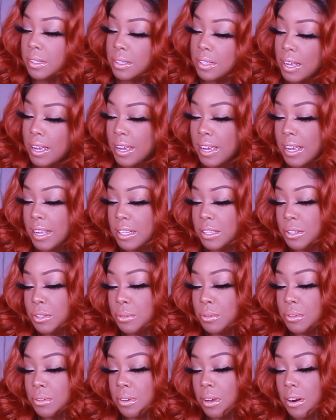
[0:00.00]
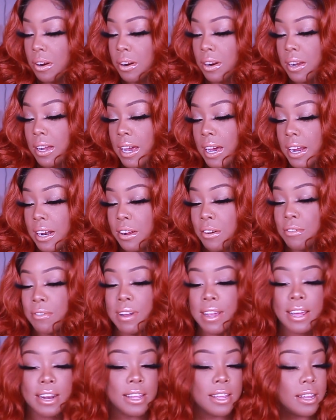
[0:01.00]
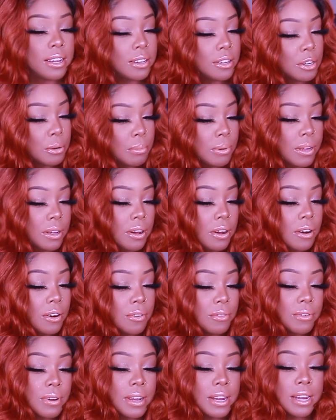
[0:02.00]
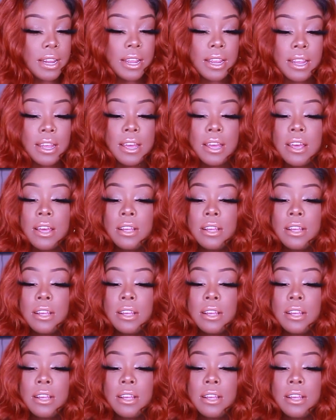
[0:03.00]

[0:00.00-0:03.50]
the ends are kind of ratty a little bit already,